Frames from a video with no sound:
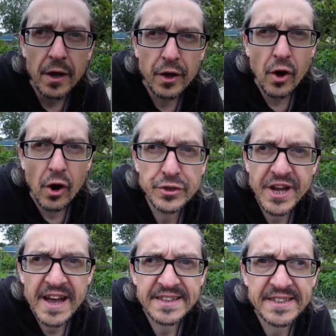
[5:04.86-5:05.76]

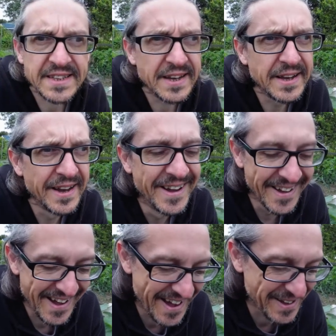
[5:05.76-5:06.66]
Courgettes.
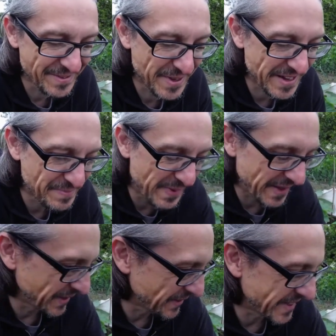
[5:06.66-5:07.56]
I did
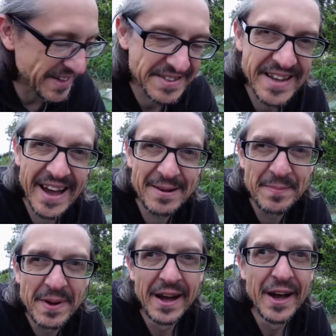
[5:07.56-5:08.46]
build this
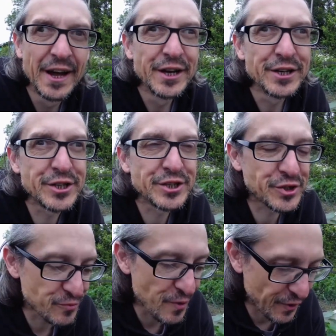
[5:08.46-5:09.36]
um,
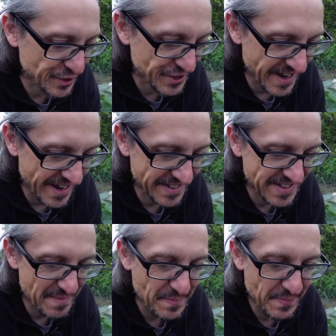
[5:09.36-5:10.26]
structure,
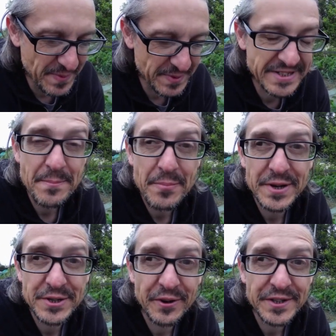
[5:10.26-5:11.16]
temp
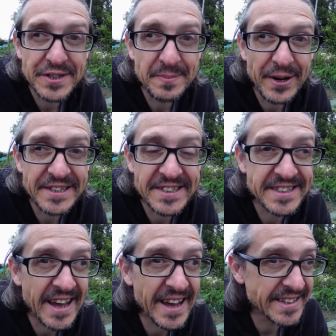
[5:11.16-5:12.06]
temporary structure, but it
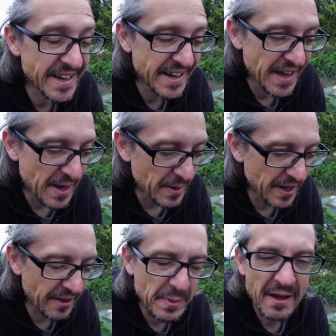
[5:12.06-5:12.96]
stayed. A
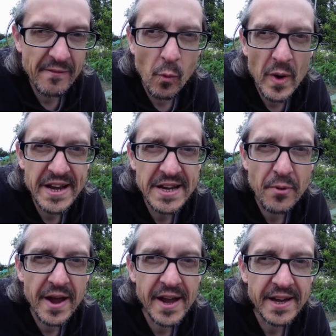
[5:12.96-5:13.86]
little bit of a
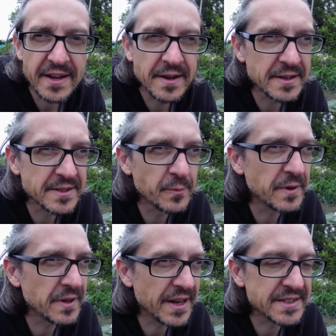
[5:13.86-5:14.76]
windbreak, because
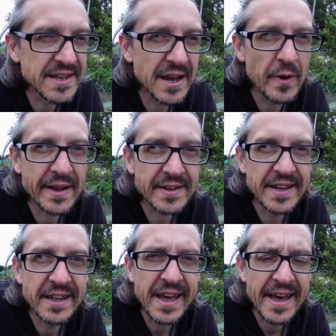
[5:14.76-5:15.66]
like I say, we had
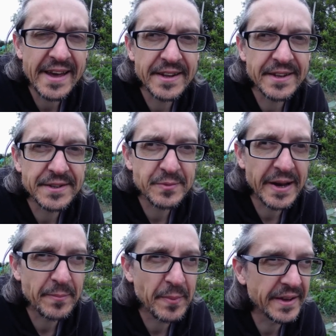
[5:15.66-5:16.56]
gales
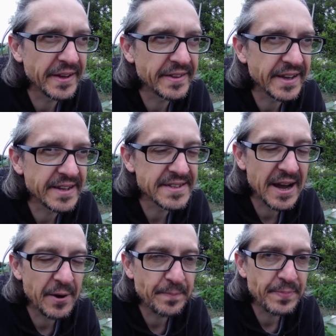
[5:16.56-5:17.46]
when I planted these
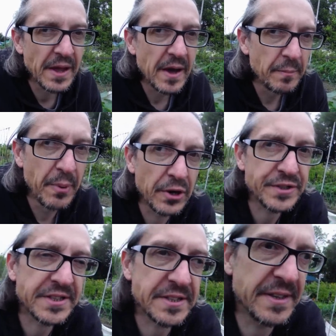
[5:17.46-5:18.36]
out. But